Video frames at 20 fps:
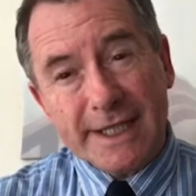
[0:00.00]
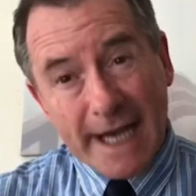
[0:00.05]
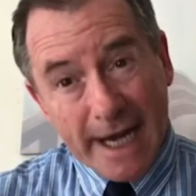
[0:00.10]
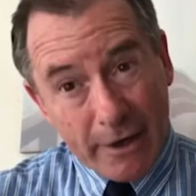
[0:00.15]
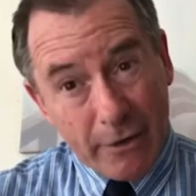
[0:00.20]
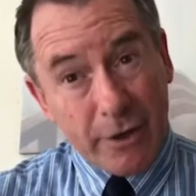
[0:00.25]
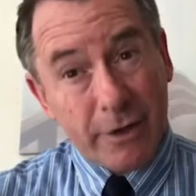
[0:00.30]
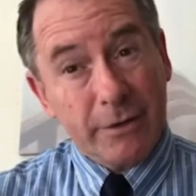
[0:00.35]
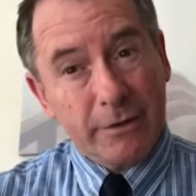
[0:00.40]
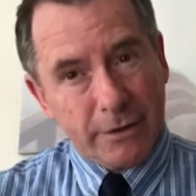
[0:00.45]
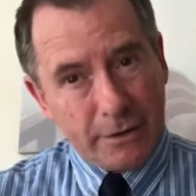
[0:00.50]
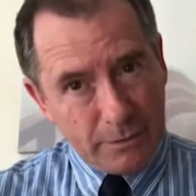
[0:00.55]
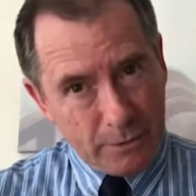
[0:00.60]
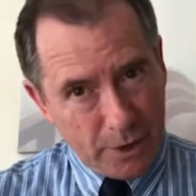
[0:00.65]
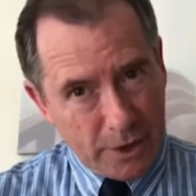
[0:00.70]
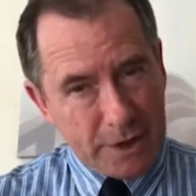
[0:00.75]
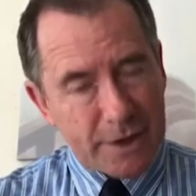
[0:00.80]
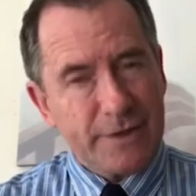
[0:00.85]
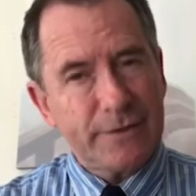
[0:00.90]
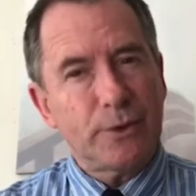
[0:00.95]
Darren, who
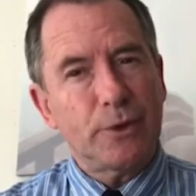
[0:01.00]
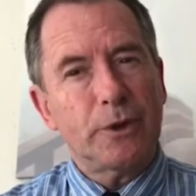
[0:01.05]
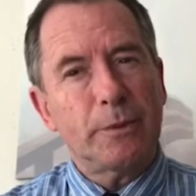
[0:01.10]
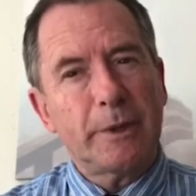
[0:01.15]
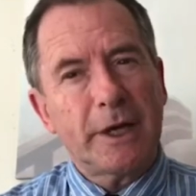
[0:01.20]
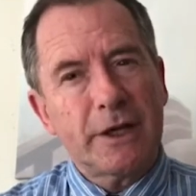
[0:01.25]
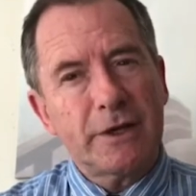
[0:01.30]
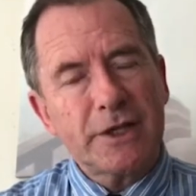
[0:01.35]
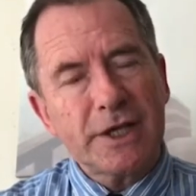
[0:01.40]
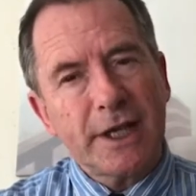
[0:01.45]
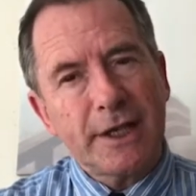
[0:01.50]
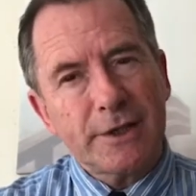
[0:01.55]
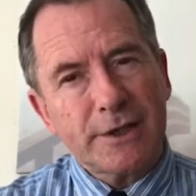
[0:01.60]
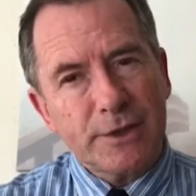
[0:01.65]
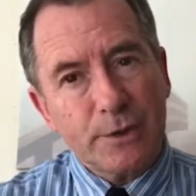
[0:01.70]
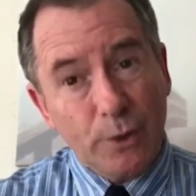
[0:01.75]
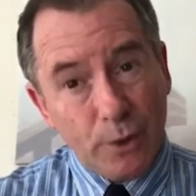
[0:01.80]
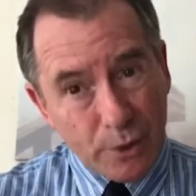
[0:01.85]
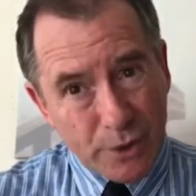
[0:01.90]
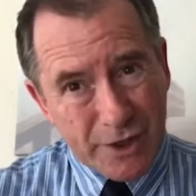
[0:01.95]
works for the parish
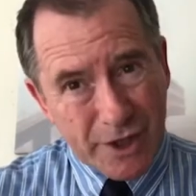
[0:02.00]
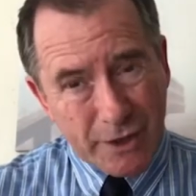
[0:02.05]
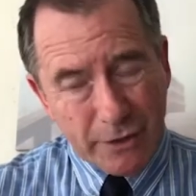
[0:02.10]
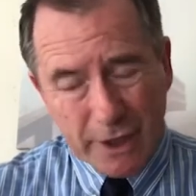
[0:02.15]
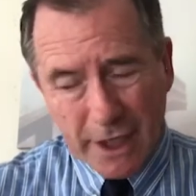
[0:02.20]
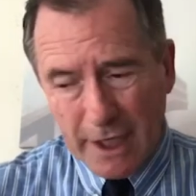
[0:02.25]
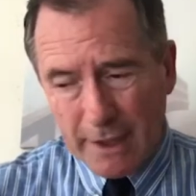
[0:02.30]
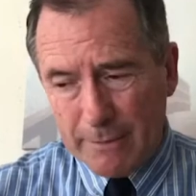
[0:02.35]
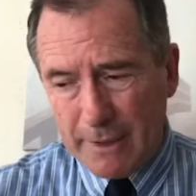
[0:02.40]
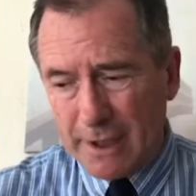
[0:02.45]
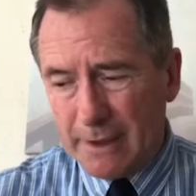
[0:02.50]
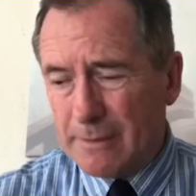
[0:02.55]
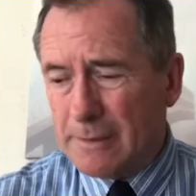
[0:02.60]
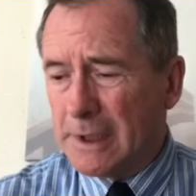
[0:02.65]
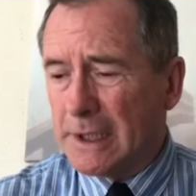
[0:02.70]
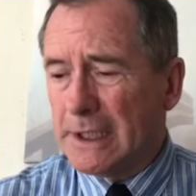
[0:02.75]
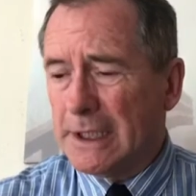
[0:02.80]
council, also came out